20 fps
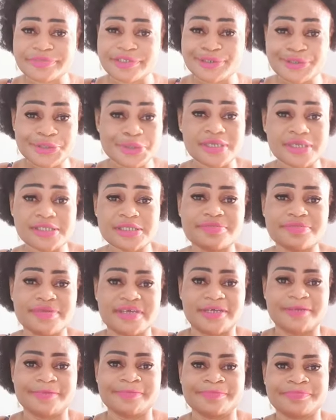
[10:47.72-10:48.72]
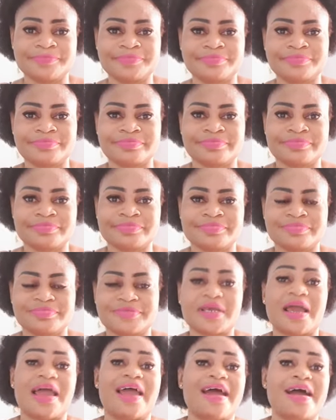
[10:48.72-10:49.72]
Trust me.
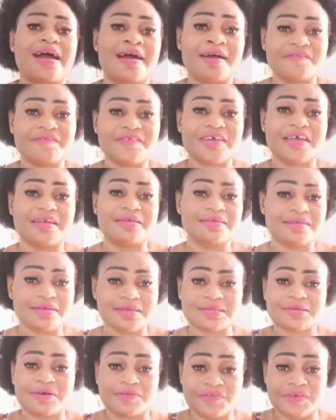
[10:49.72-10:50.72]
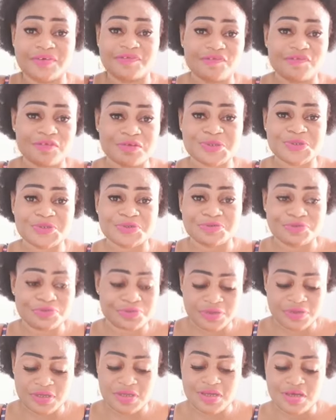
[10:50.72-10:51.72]
I have a lot of reviews to
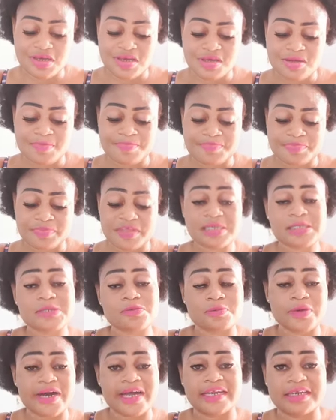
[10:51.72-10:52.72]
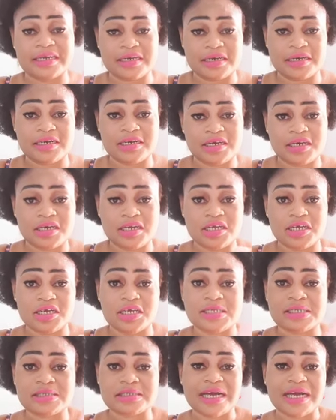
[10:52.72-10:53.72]
do. This one
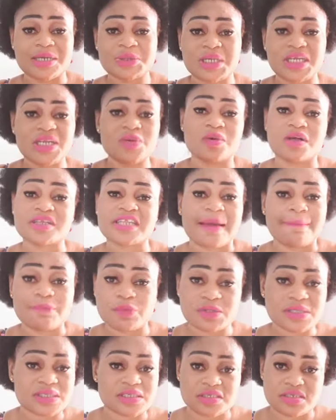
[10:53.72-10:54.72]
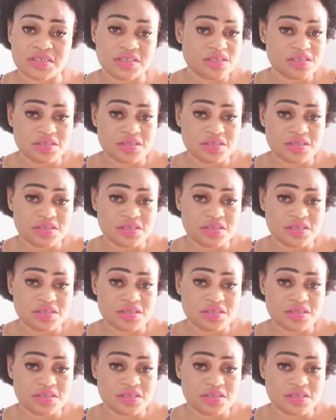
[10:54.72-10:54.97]
is actually what I'm using.